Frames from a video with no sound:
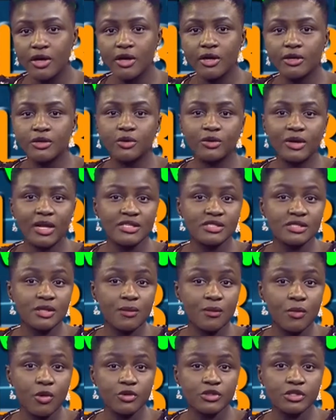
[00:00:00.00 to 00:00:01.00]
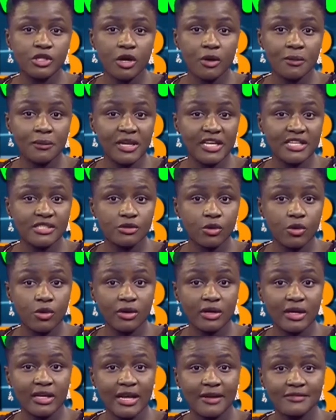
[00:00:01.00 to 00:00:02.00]
Known as the most complex
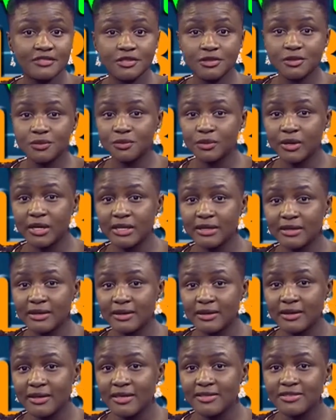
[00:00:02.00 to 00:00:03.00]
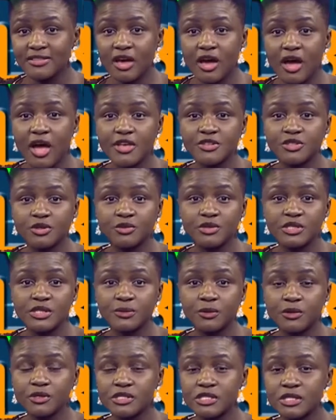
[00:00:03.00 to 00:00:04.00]
organ after the brain, the eyes are
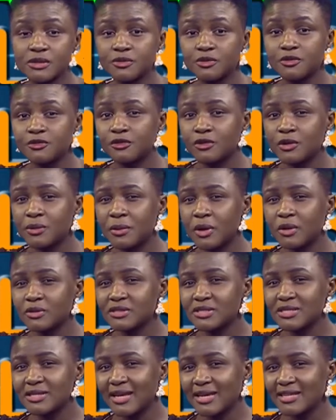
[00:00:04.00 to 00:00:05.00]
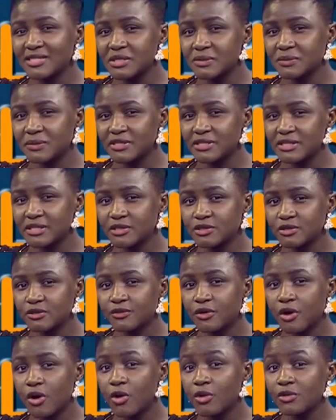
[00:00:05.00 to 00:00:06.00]
responsible for about 90%
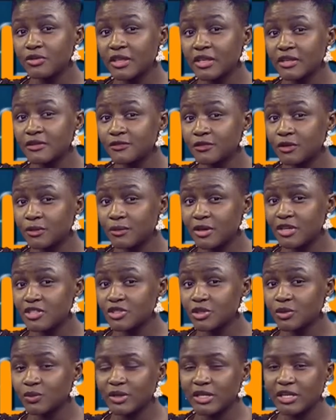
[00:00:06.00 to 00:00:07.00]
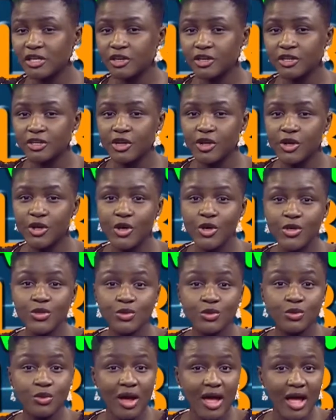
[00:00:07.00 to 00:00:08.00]
of all the information we learn
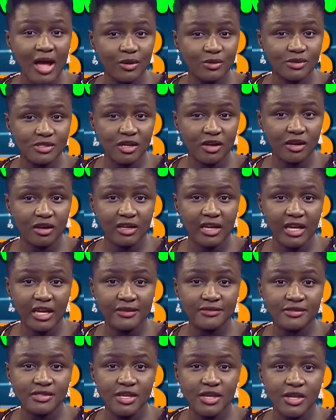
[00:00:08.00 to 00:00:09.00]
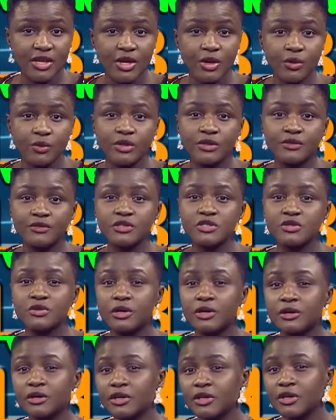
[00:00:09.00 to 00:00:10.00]
throughout our lives, with
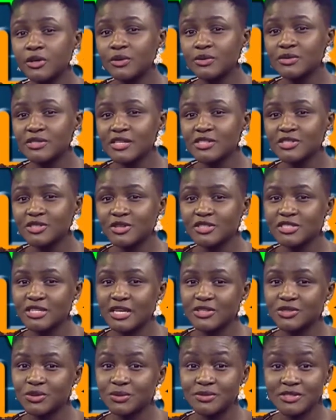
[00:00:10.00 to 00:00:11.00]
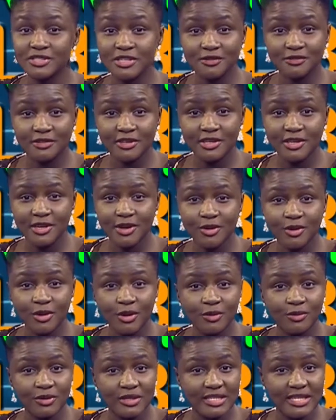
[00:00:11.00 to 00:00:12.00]
visual cues such as observing,
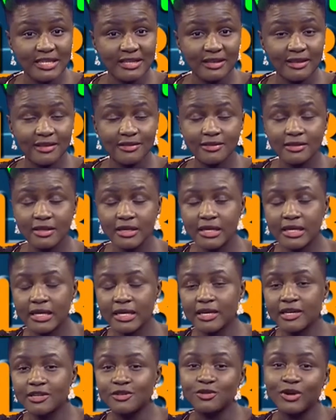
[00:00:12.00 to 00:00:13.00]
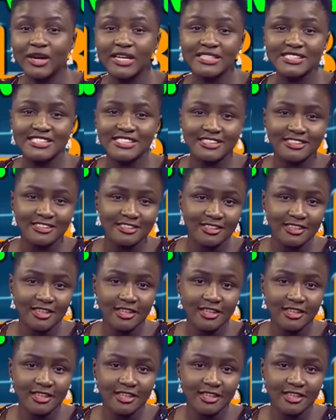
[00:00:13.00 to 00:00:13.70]
reading, thinking, and writing.